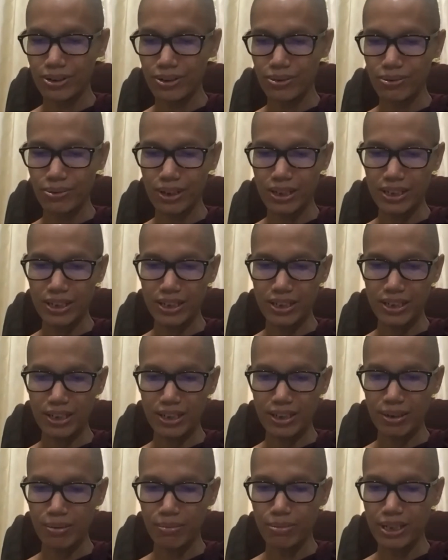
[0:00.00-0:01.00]
what is
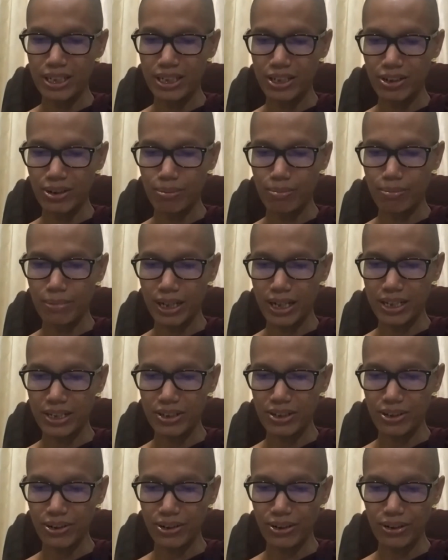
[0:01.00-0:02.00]
the meaning of
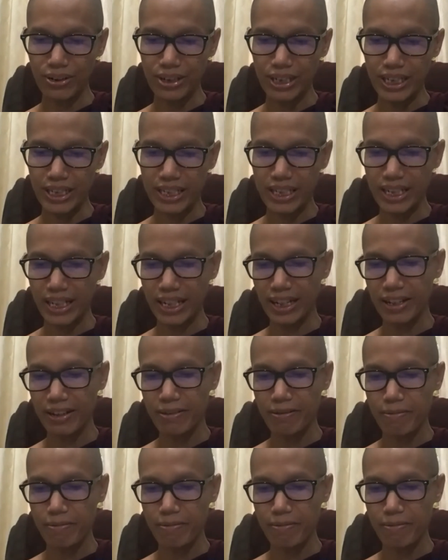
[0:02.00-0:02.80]
mind here?